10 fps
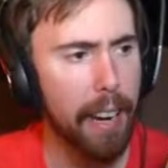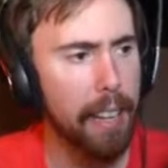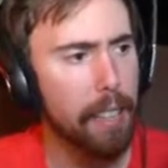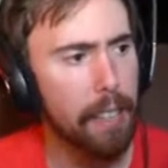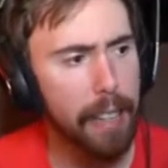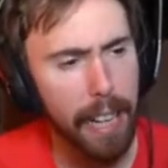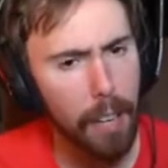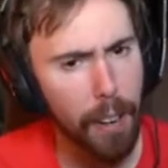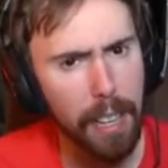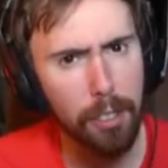Did they give
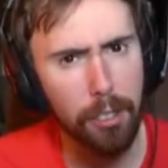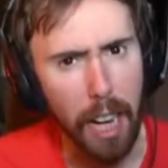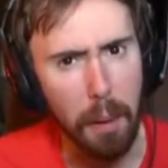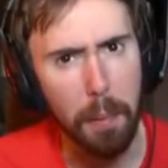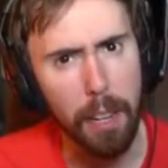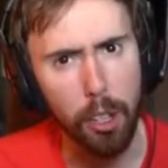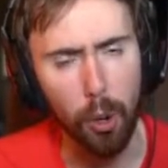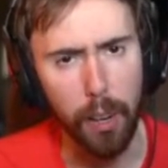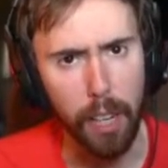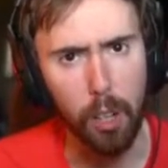any statement
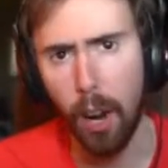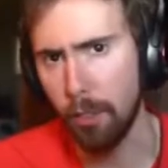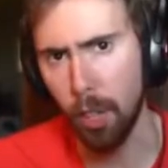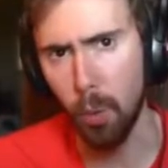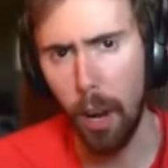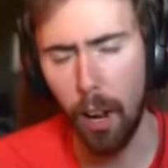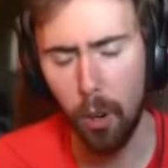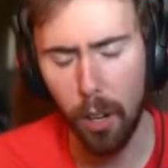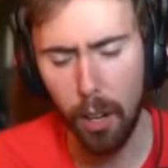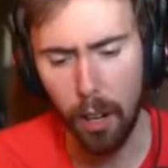during the Classic
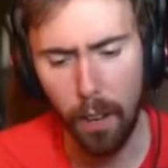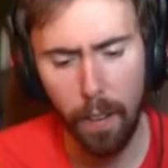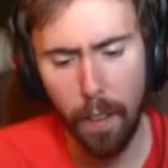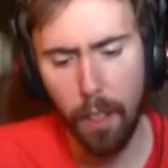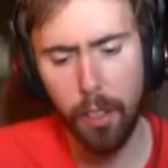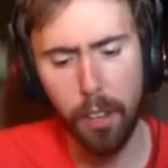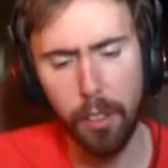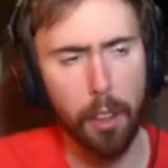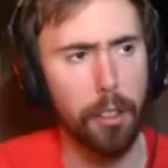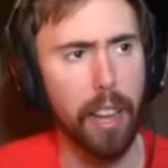WoW,
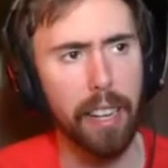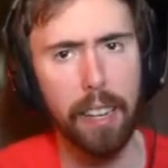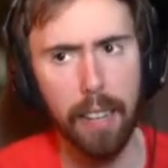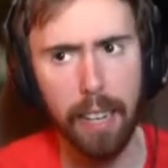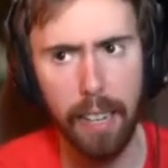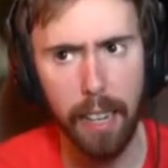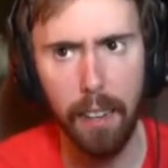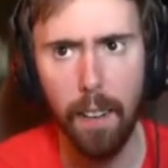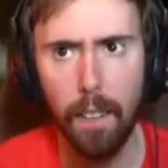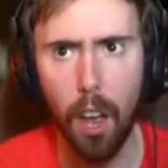the thing that they did,
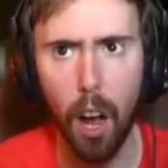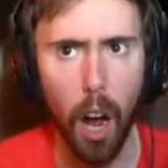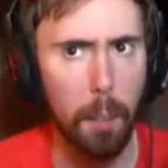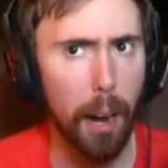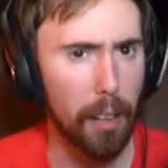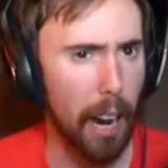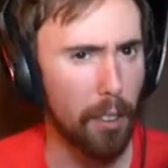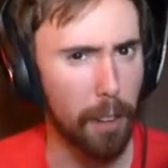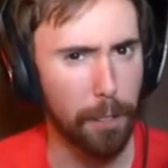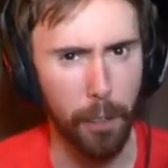about how
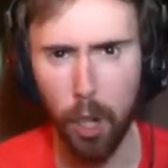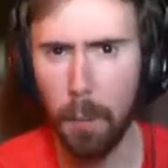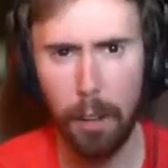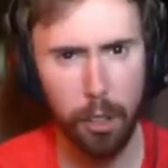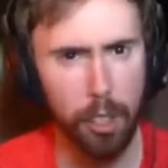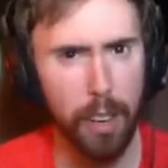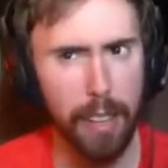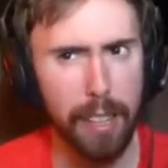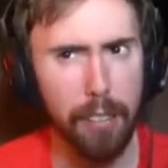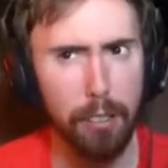they feel about shit like
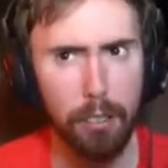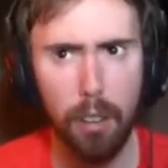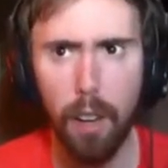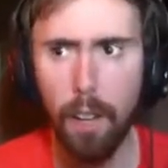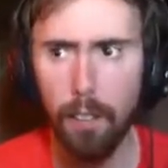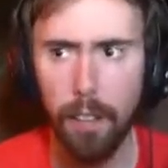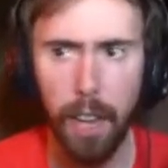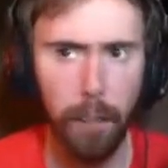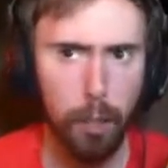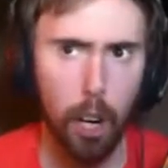this? Did they
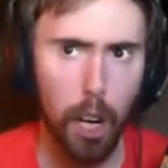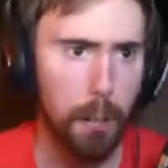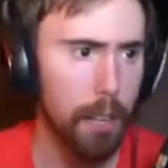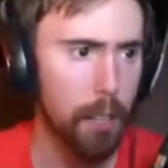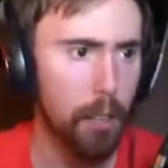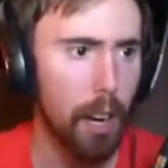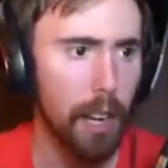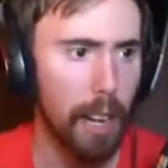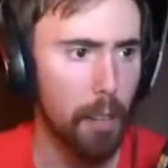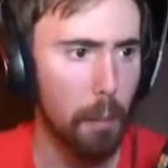ever talk about it or not?
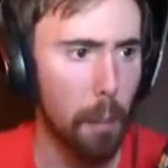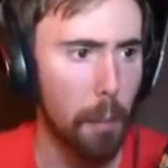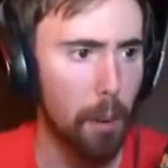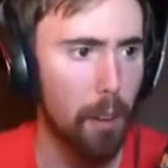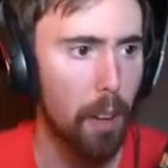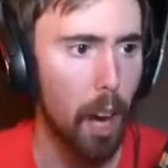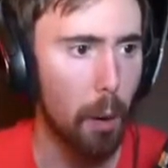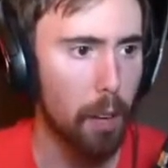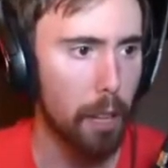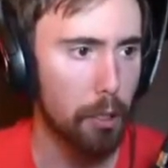I don't remember. Oh, we're
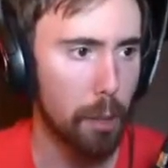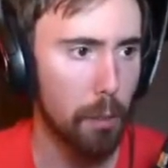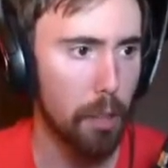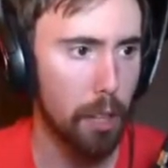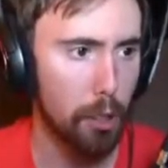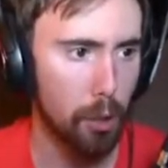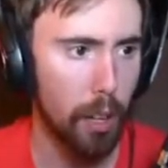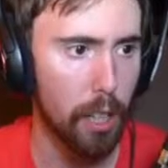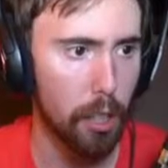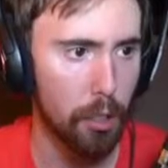not streamers, you can't just grind
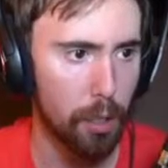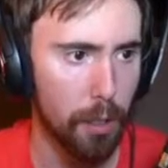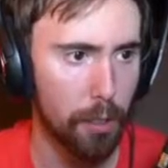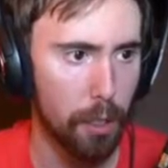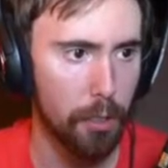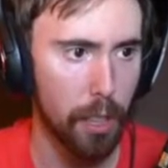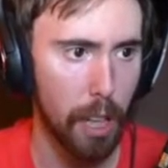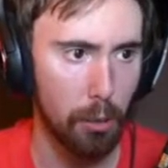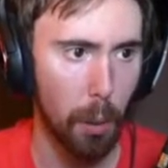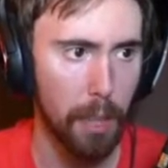dungeons level 60, that's
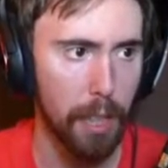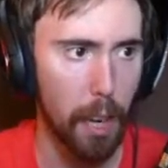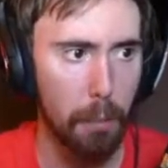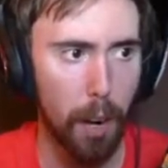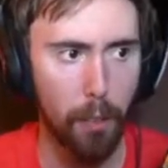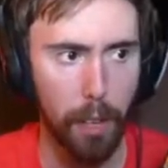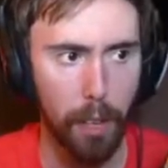why we need help leveling.